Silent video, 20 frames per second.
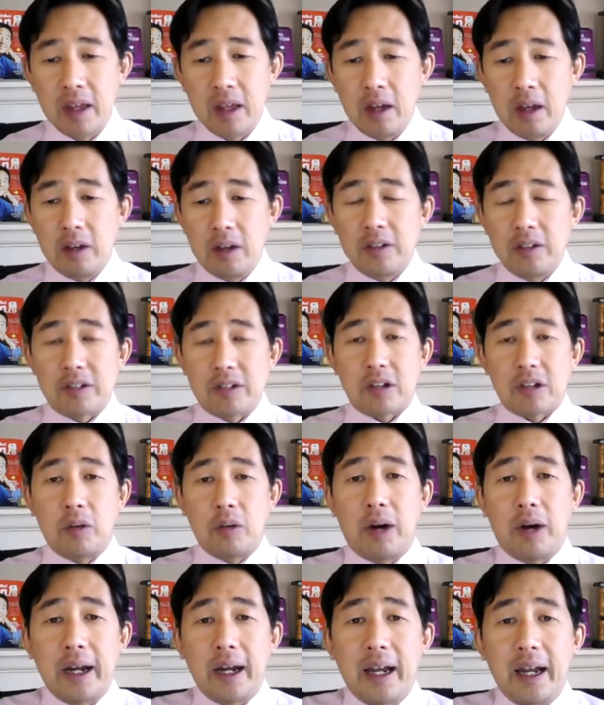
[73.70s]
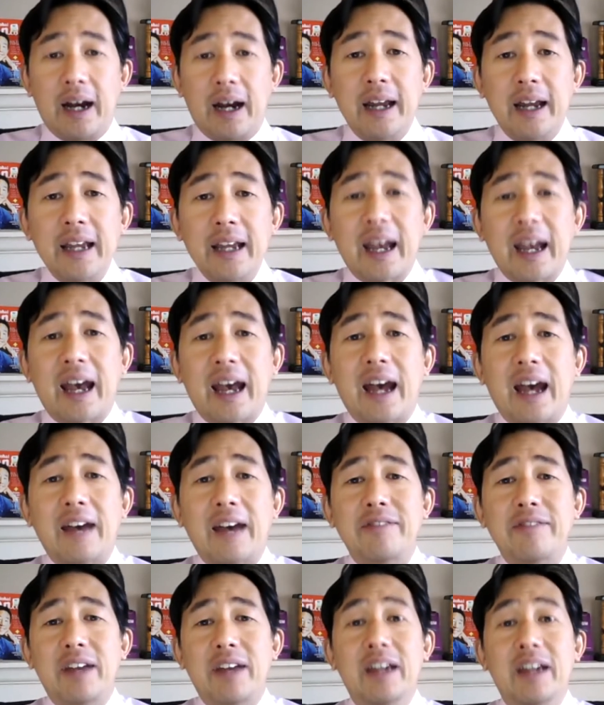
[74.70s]
So I
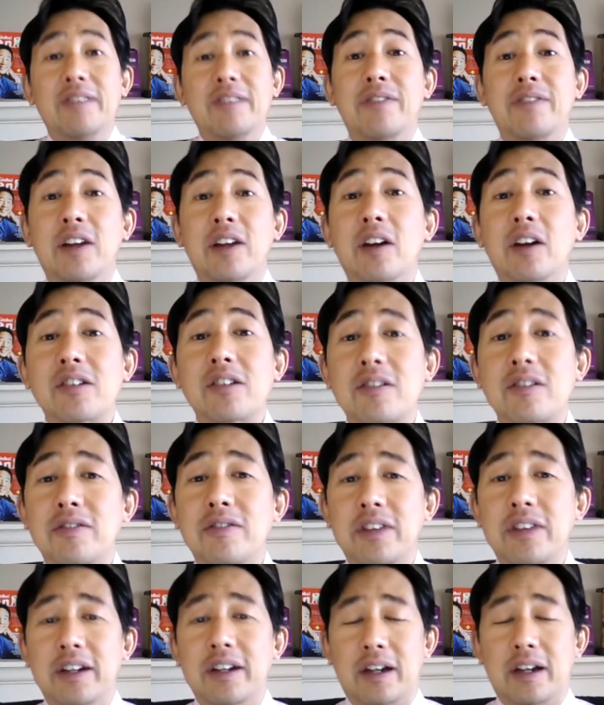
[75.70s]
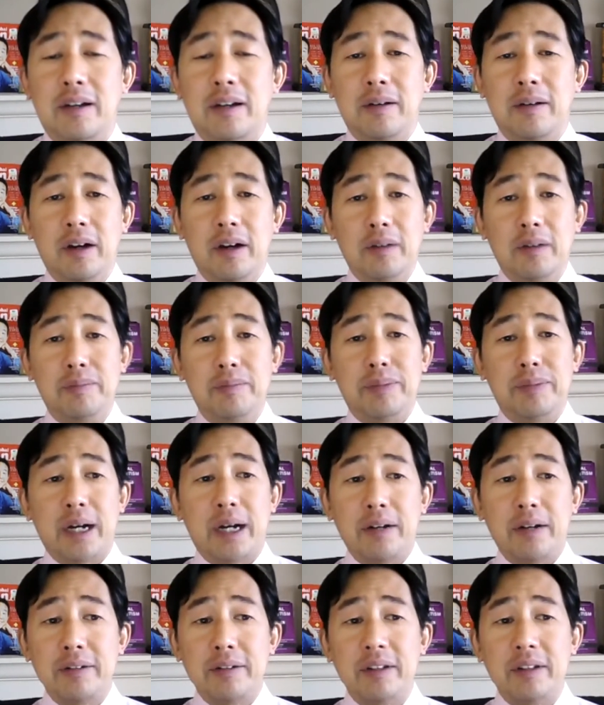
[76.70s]
have a philosophy
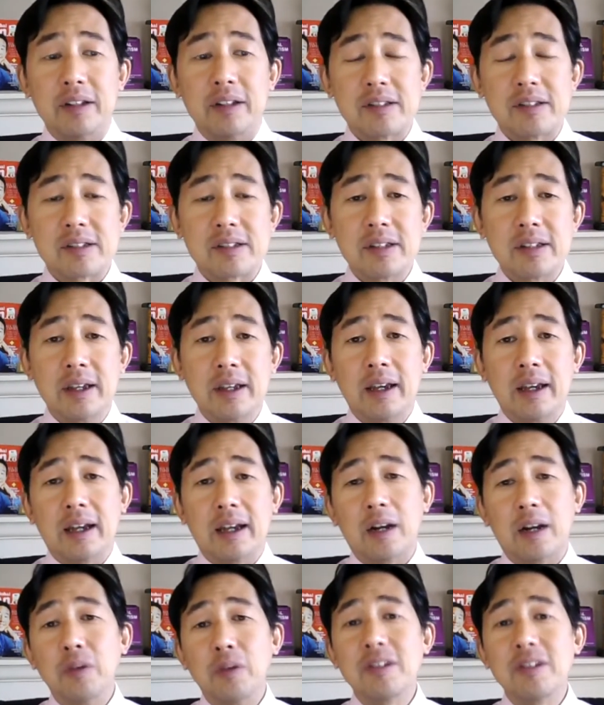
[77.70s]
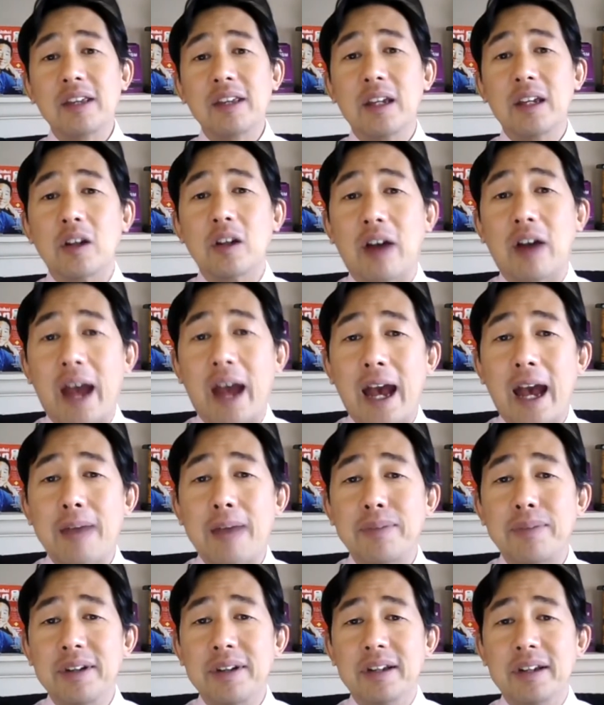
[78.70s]
about this. I always think your
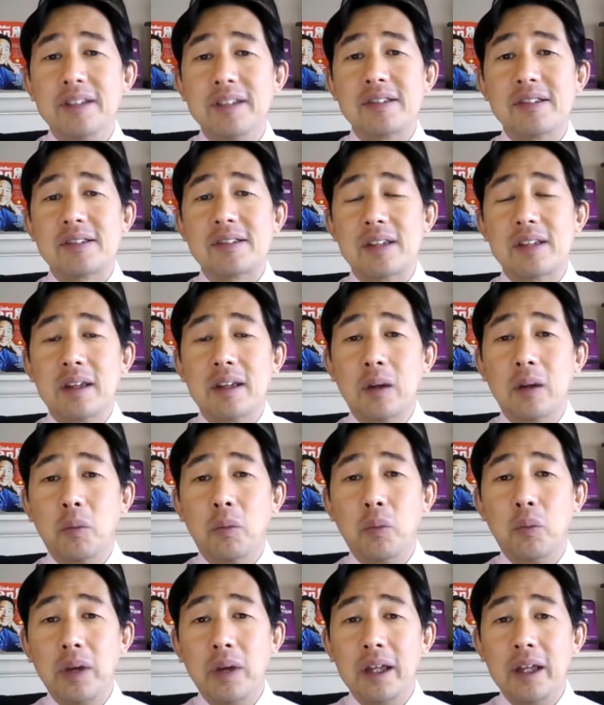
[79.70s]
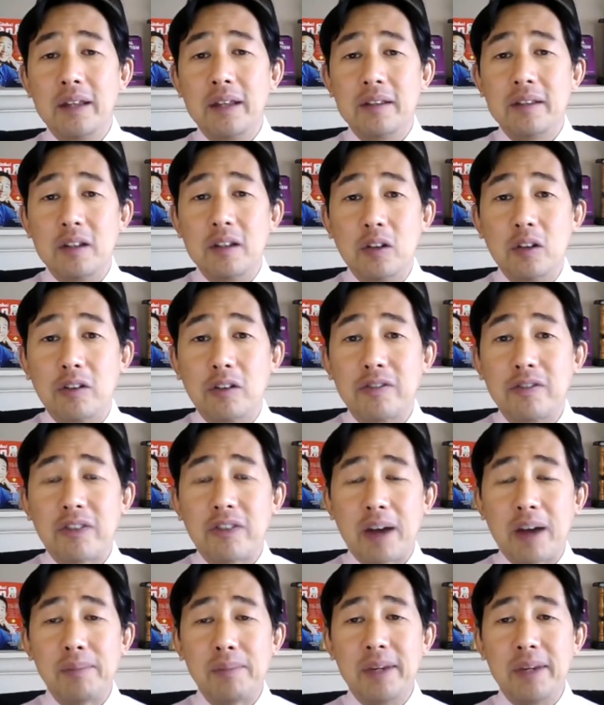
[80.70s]
happiness with your
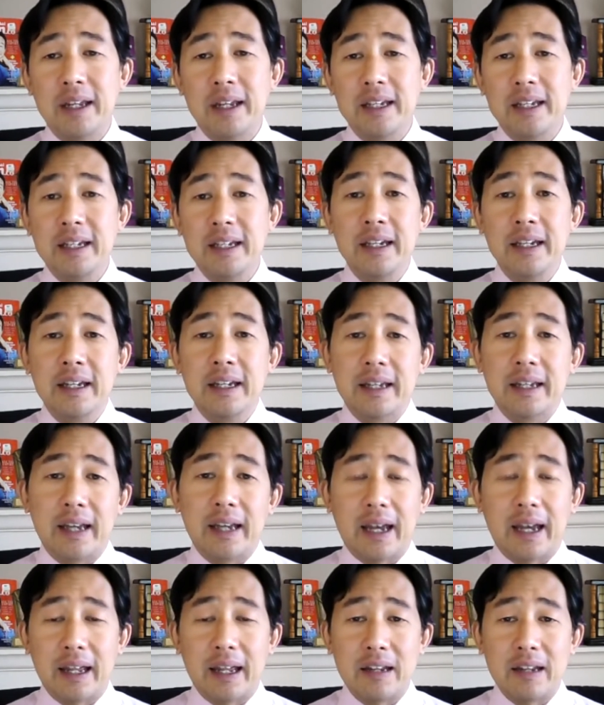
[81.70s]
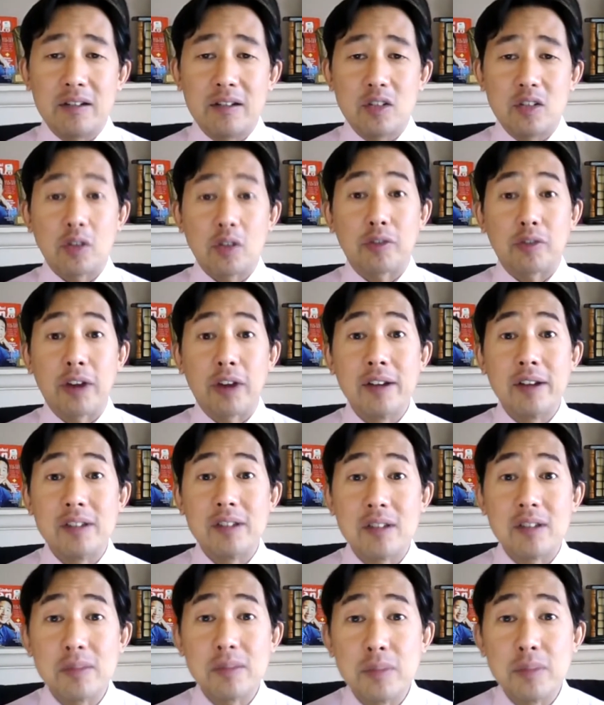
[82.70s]
family and your friends
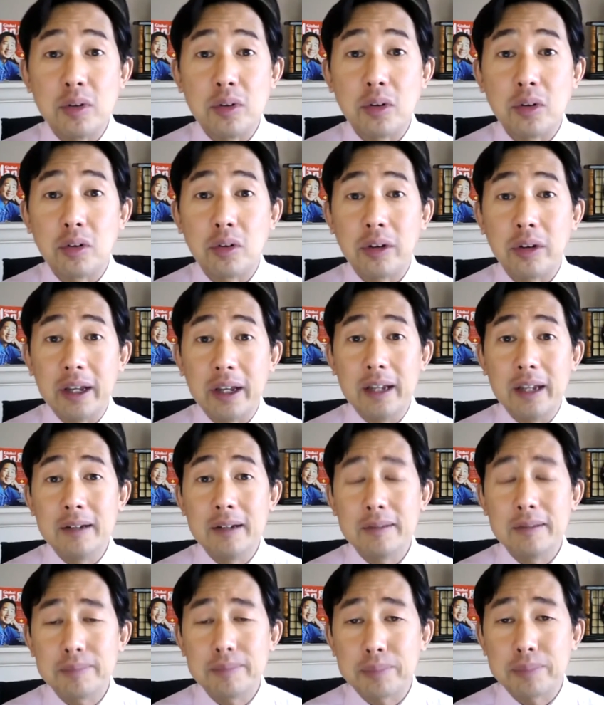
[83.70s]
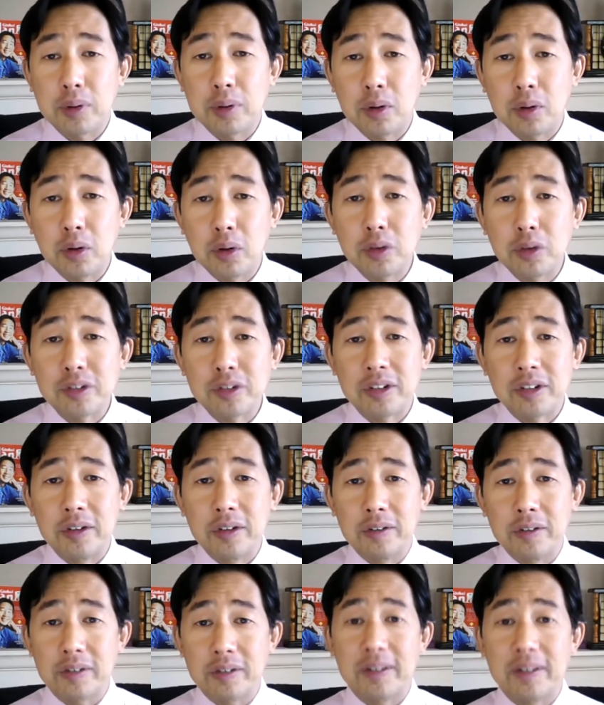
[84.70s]
is more
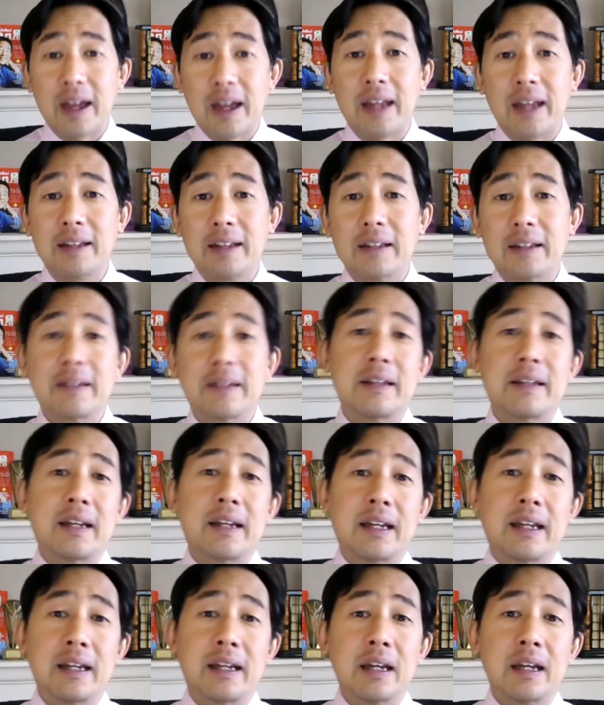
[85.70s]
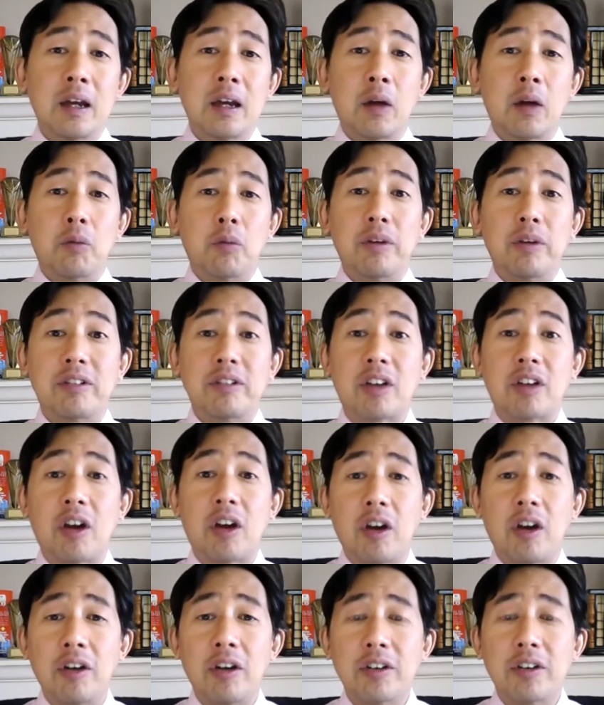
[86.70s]
important than the
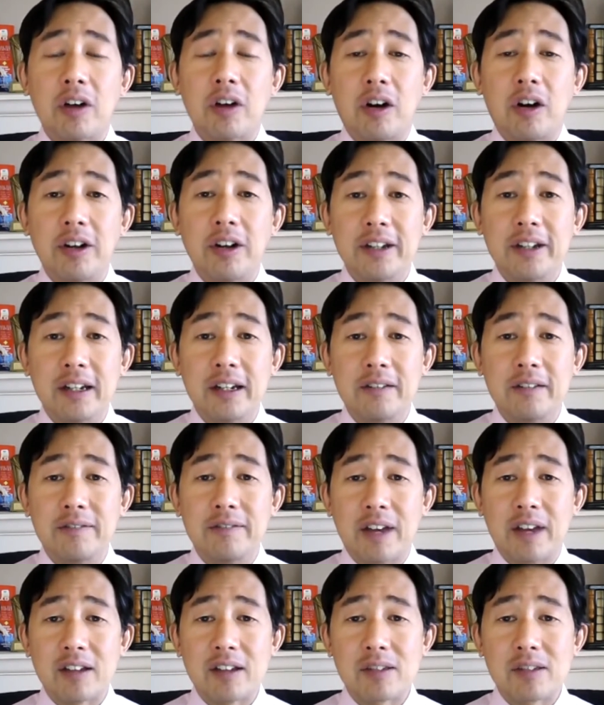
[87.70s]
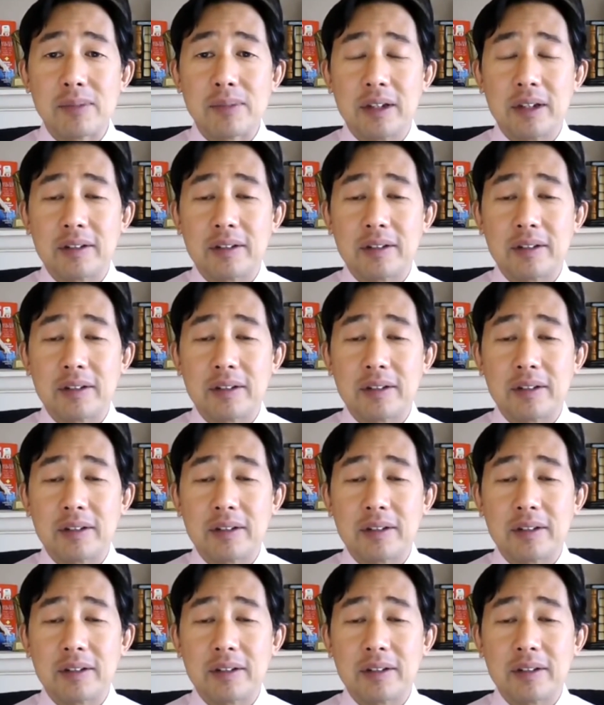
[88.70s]
return on investment.